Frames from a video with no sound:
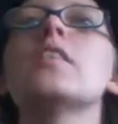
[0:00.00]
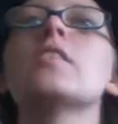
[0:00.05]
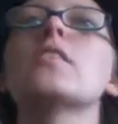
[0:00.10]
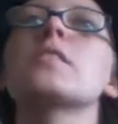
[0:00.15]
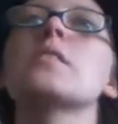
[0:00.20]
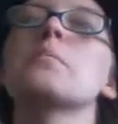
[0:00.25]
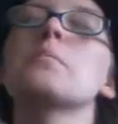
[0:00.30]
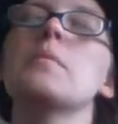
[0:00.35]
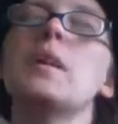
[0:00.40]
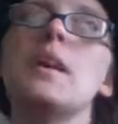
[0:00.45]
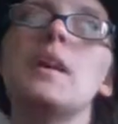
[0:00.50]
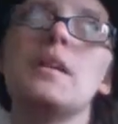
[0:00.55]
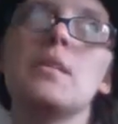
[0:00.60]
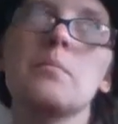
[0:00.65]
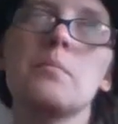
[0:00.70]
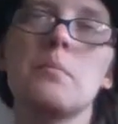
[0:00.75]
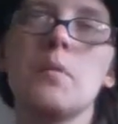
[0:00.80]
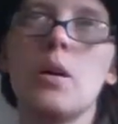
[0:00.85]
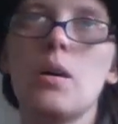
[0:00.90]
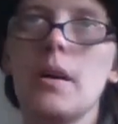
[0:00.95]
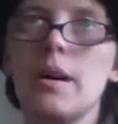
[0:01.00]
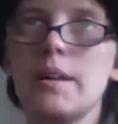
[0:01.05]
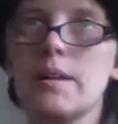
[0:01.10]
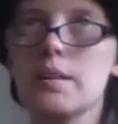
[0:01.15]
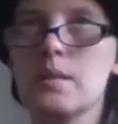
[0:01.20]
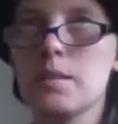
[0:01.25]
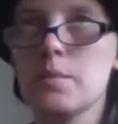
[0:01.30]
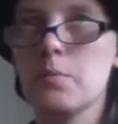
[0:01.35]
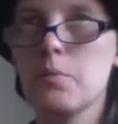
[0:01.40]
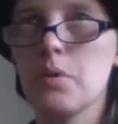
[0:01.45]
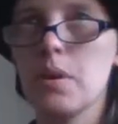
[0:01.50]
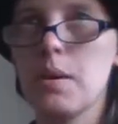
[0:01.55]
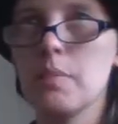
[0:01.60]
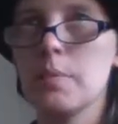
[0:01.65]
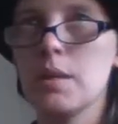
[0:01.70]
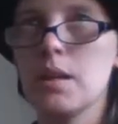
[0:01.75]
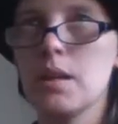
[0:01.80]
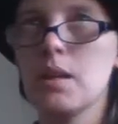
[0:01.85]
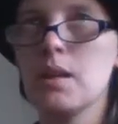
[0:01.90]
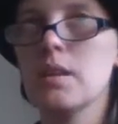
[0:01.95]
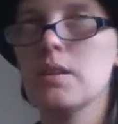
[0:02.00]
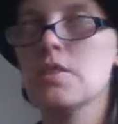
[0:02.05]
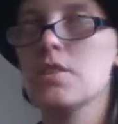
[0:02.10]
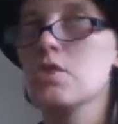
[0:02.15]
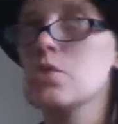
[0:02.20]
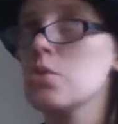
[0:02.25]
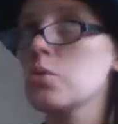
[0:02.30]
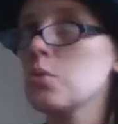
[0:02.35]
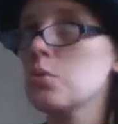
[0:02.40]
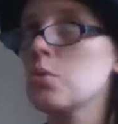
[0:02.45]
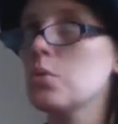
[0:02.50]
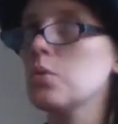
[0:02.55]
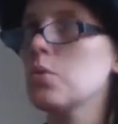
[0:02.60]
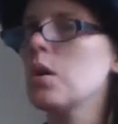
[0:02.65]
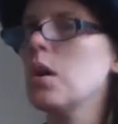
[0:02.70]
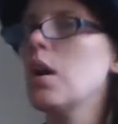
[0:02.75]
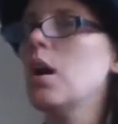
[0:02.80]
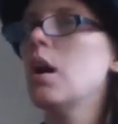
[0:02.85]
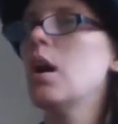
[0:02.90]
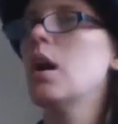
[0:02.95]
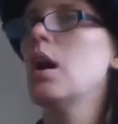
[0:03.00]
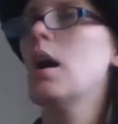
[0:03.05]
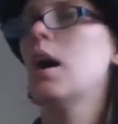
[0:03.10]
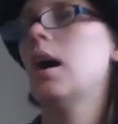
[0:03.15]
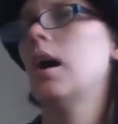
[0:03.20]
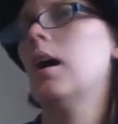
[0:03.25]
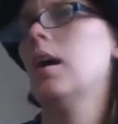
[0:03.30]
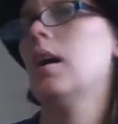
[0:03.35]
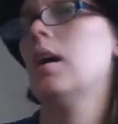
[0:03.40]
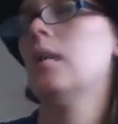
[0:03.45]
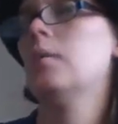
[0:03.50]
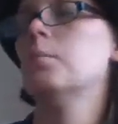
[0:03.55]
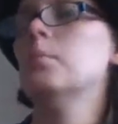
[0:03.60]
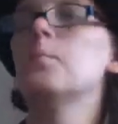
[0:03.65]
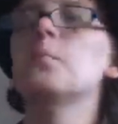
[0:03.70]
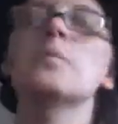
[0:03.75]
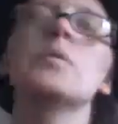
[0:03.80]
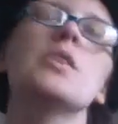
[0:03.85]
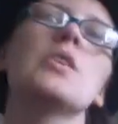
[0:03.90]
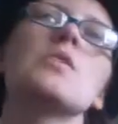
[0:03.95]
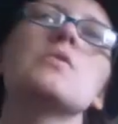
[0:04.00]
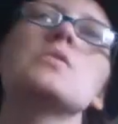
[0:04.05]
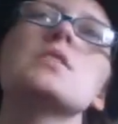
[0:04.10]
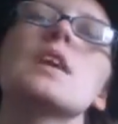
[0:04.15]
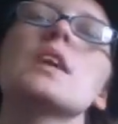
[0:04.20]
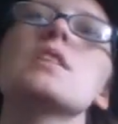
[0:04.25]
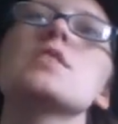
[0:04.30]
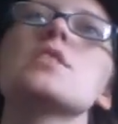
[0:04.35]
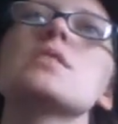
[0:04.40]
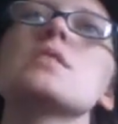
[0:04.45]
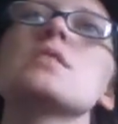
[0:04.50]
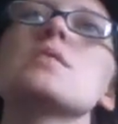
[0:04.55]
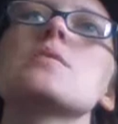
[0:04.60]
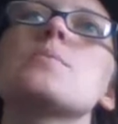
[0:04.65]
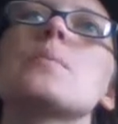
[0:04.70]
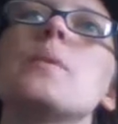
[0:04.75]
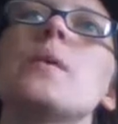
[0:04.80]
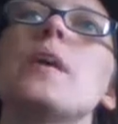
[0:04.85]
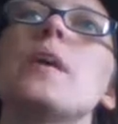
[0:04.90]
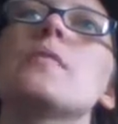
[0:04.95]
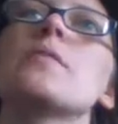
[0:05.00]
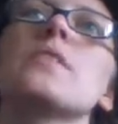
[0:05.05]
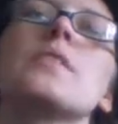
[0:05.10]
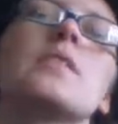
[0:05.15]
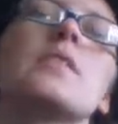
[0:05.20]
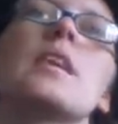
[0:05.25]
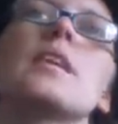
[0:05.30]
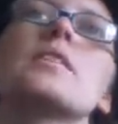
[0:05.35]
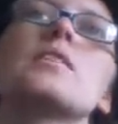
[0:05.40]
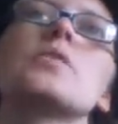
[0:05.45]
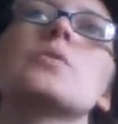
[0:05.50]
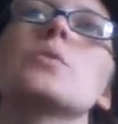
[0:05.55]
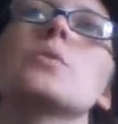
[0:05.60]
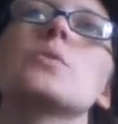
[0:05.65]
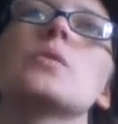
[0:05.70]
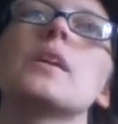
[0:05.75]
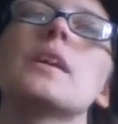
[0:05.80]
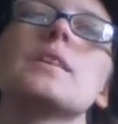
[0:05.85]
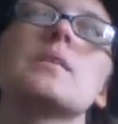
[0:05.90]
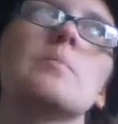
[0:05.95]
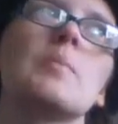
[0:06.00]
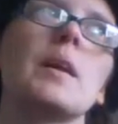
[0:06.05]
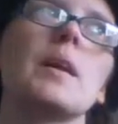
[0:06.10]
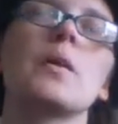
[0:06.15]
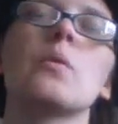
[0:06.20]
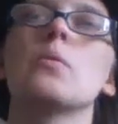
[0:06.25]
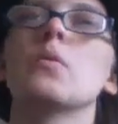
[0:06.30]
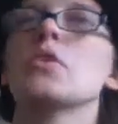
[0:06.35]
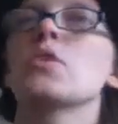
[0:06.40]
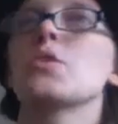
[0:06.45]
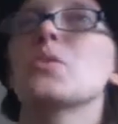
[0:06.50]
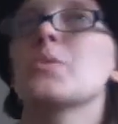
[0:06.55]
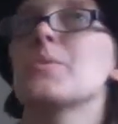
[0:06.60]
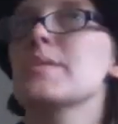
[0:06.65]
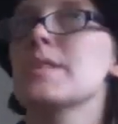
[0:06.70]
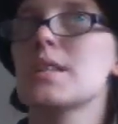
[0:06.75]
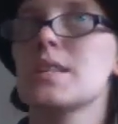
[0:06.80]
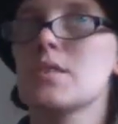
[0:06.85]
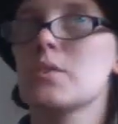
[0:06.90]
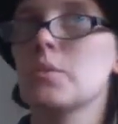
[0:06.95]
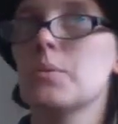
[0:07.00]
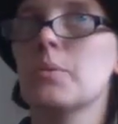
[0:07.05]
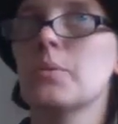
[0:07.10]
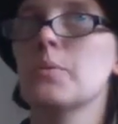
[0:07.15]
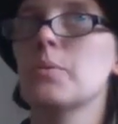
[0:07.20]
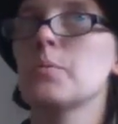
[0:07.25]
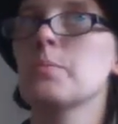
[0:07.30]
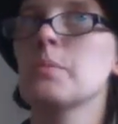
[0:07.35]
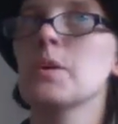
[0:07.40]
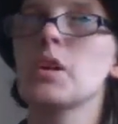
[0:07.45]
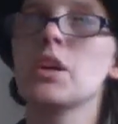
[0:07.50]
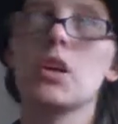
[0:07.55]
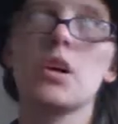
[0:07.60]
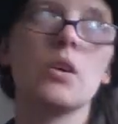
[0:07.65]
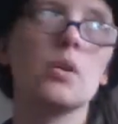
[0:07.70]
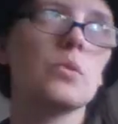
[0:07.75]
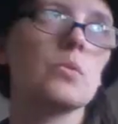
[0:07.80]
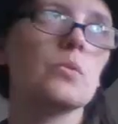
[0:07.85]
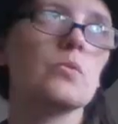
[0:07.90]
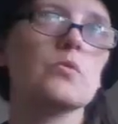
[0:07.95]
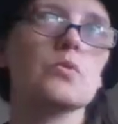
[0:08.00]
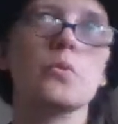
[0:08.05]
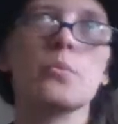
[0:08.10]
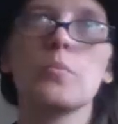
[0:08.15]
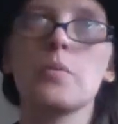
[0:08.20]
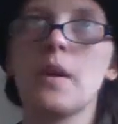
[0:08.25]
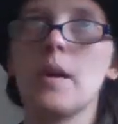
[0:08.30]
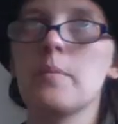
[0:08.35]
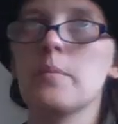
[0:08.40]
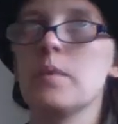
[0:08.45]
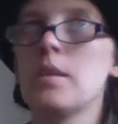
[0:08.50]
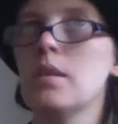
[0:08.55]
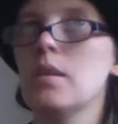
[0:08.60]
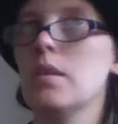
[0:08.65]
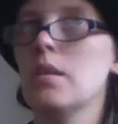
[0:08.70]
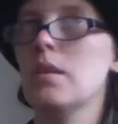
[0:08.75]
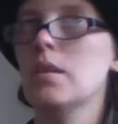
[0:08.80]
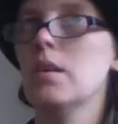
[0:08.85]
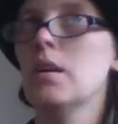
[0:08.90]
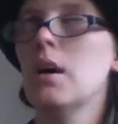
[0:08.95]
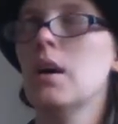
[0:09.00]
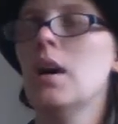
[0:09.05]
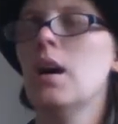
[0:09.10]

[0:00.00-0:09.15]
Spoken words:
got them in my little Premier store, newsagents, whatever you'd like to call it, depending on what yours is called, McColl's or Premier.